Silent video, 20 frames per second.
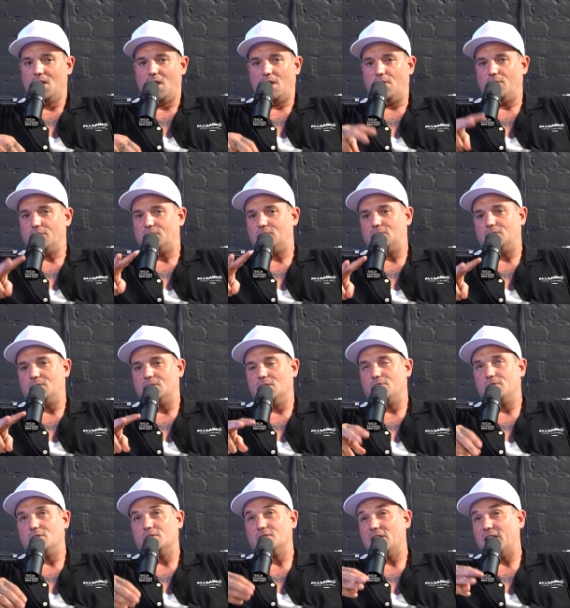And there's
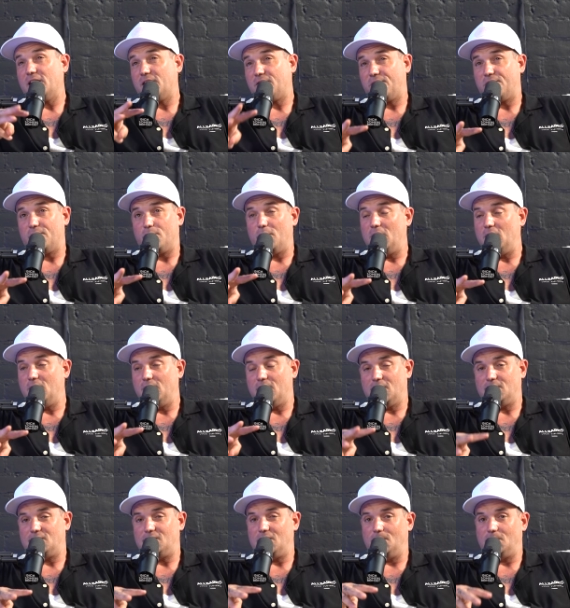like 3
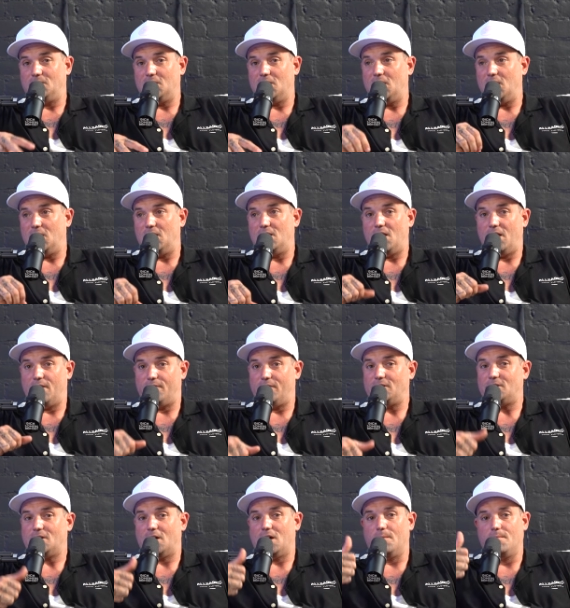that seem to hit
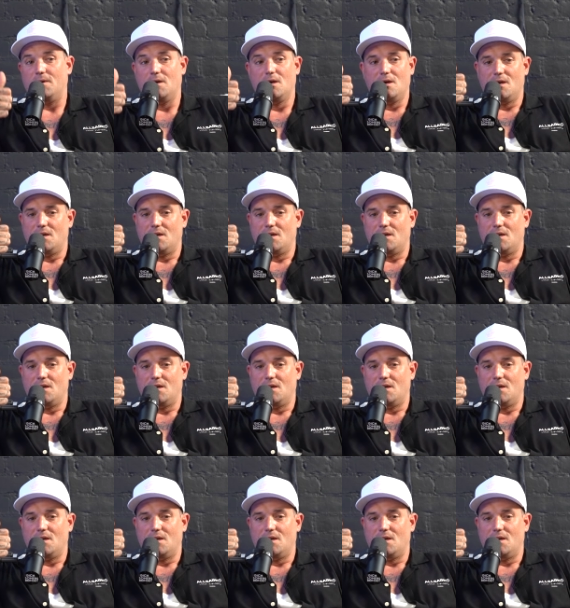every time.